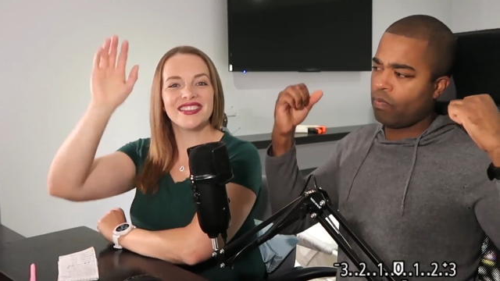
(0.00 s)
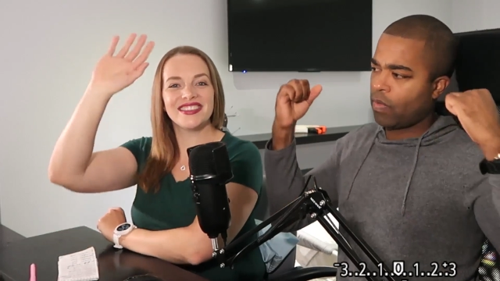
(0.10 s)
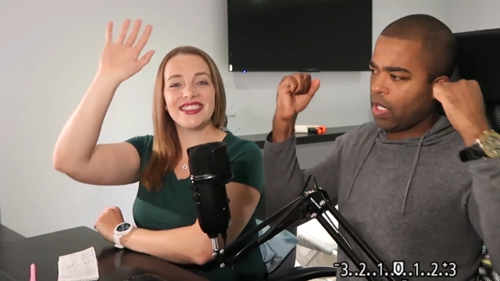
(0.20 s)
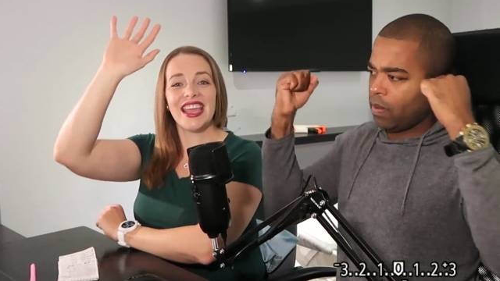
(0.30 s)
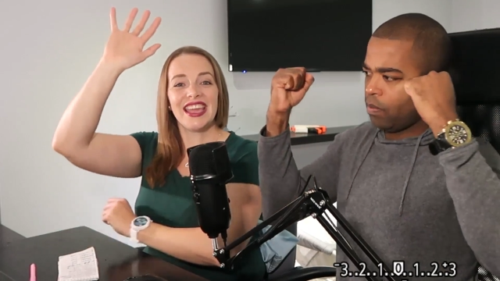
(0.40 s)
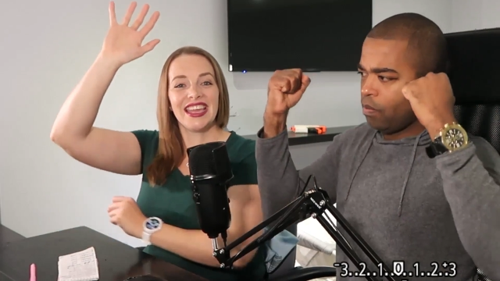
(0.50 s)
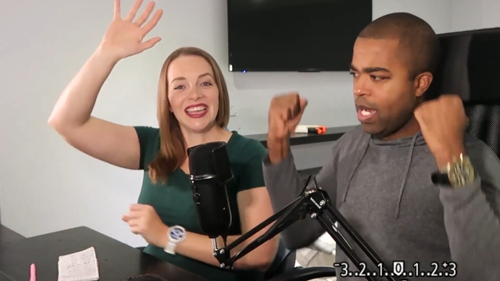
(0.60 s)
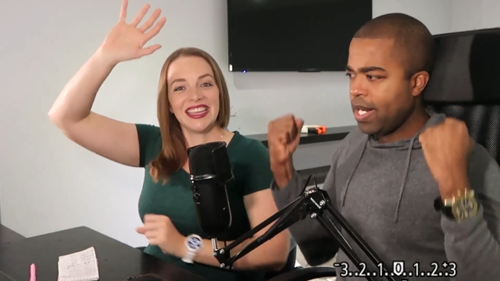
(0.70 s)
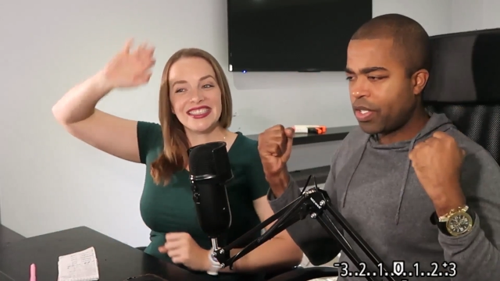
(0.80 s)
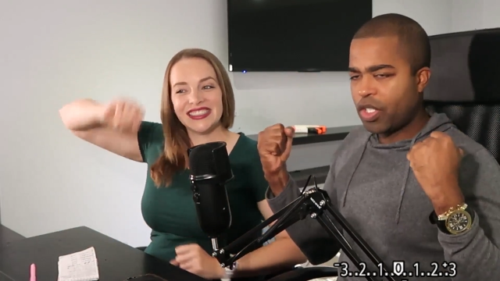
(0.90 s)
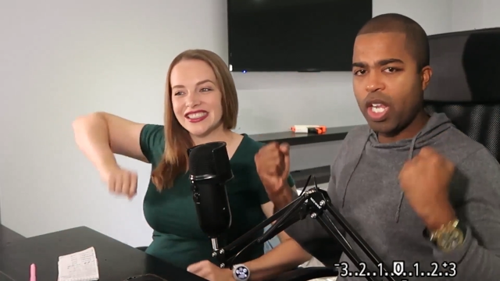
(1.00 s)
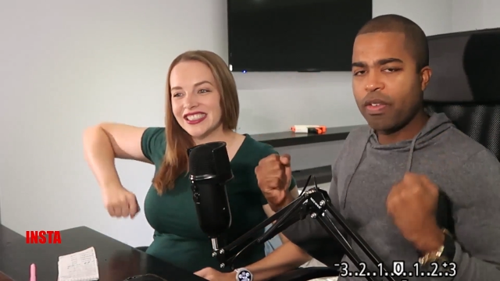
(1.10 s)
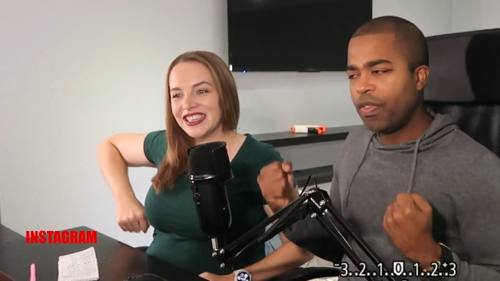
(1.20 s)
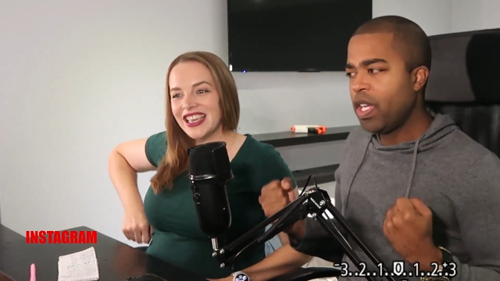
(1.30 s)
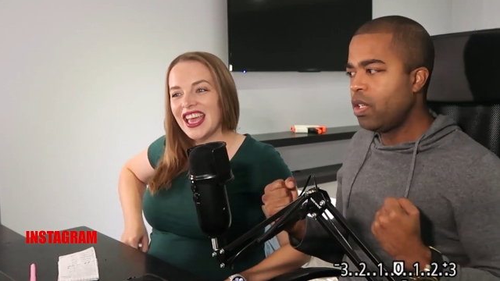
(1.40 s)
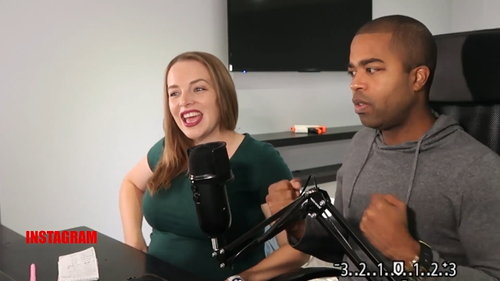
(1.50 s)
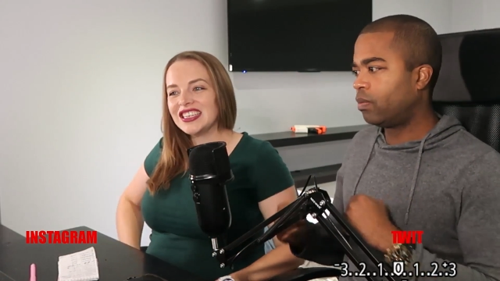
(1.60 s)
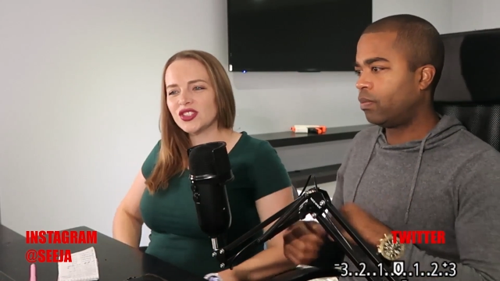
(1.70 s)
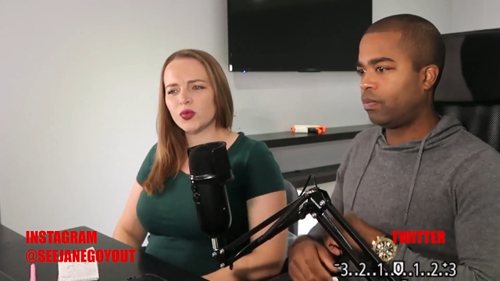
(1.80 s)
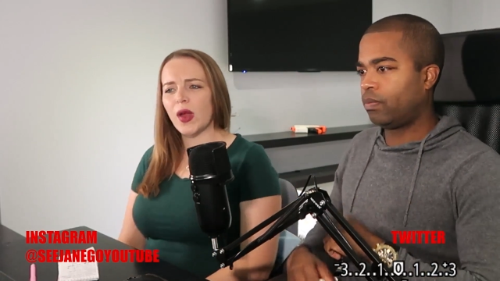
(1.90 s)
Speaker 1: Jane! it's JV! And
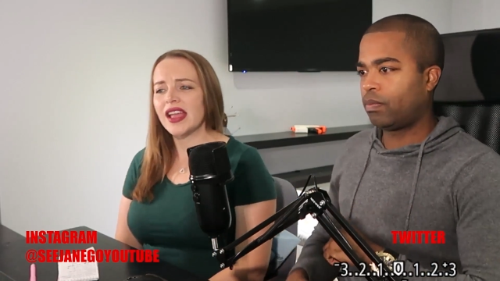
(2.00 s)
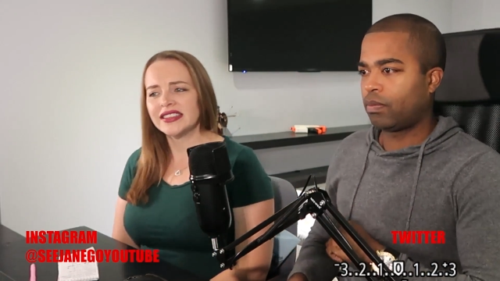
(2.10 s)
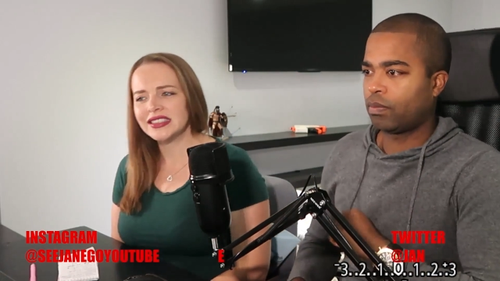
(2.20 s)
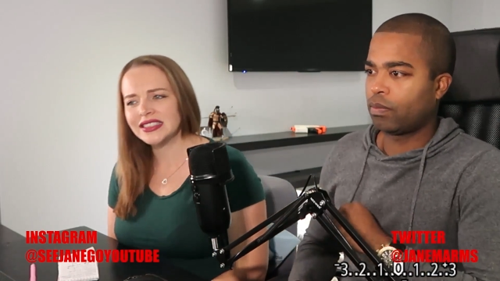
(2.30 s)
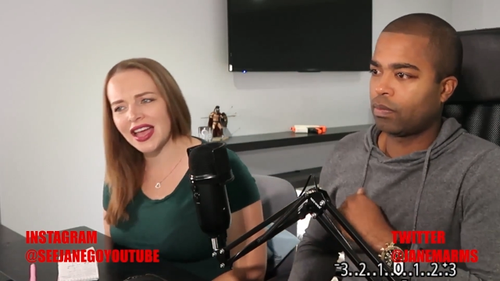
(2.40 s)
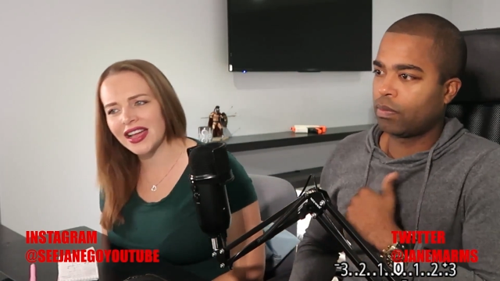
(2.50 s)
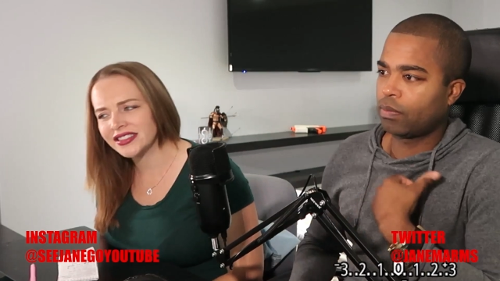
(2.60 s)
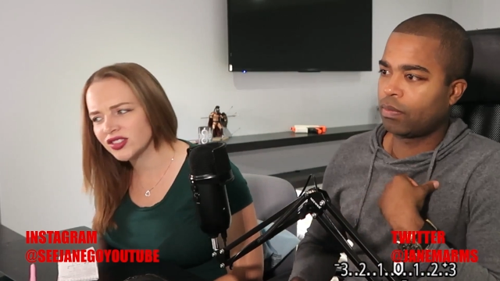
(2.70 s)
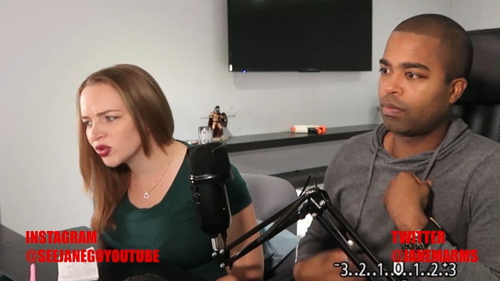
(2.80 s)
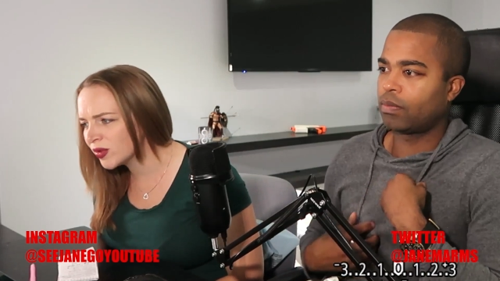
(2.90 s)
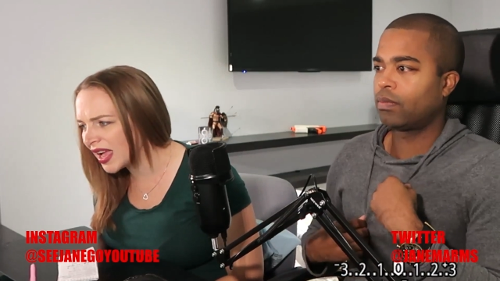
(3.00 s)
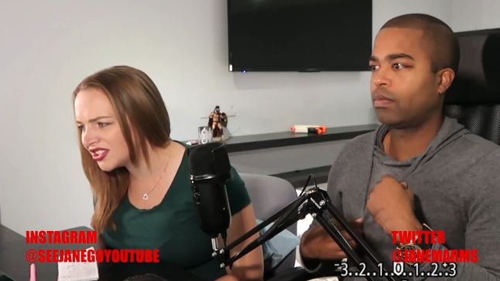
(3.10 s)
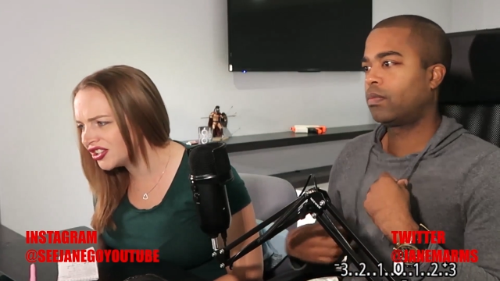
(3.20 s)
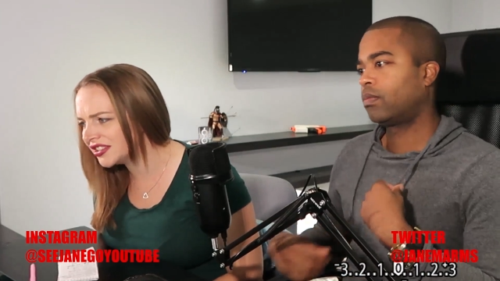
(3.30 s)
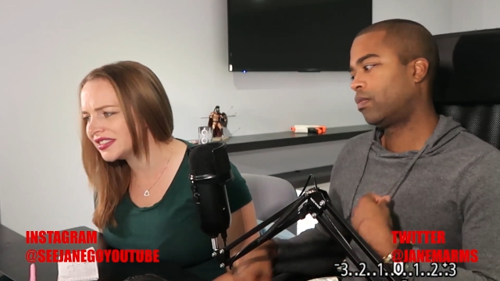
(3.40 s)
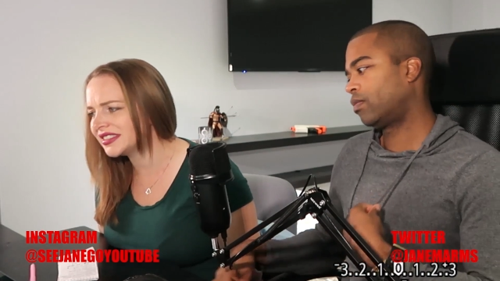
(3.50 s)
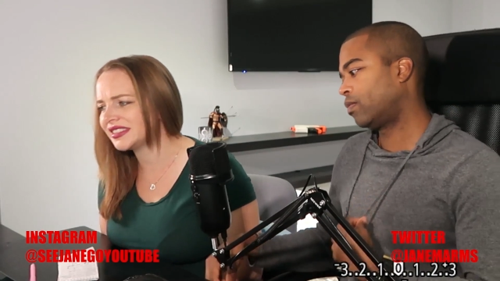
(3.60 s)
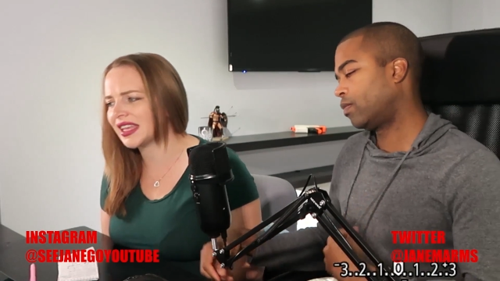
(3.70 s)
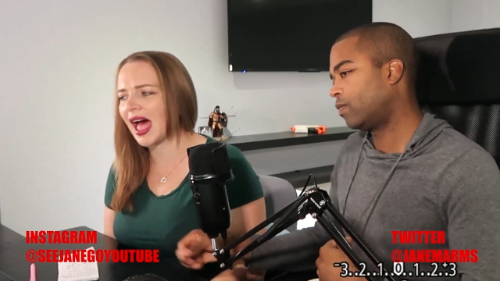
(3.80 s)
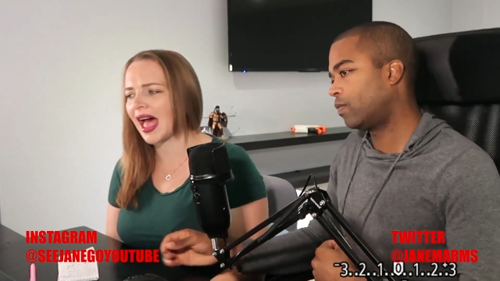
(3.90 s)
it's Rising Tides, Crashing
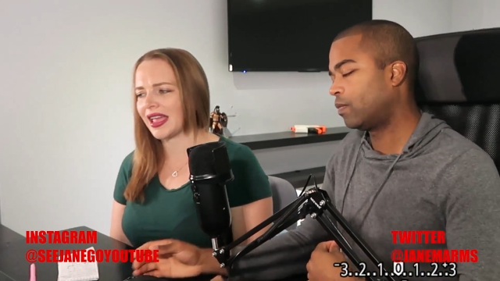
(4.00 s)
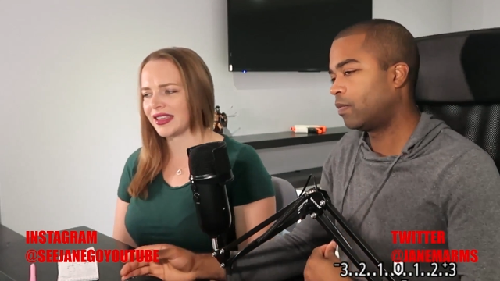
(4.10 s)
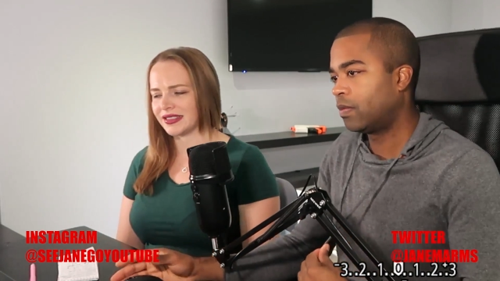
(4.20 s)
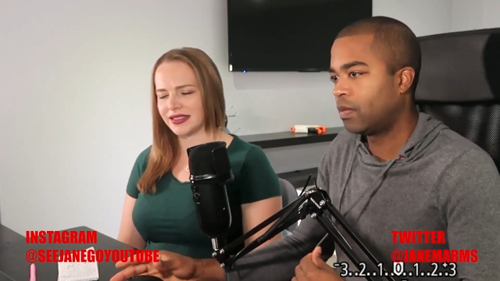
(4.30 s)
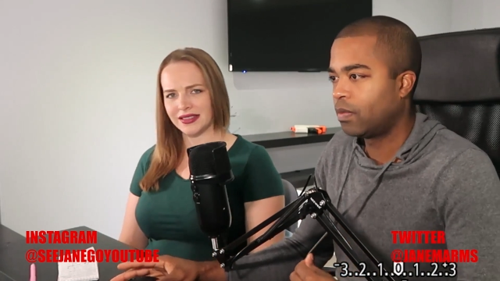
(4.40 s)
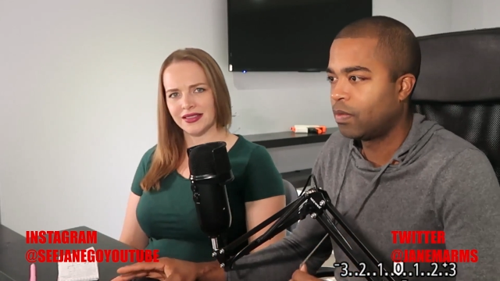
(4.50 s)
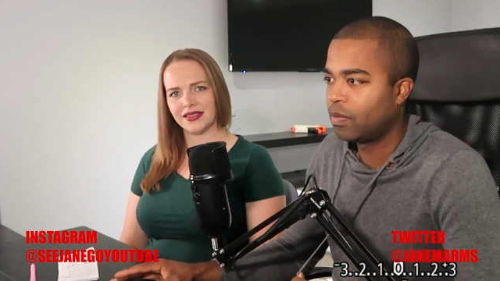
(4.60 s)
Skies.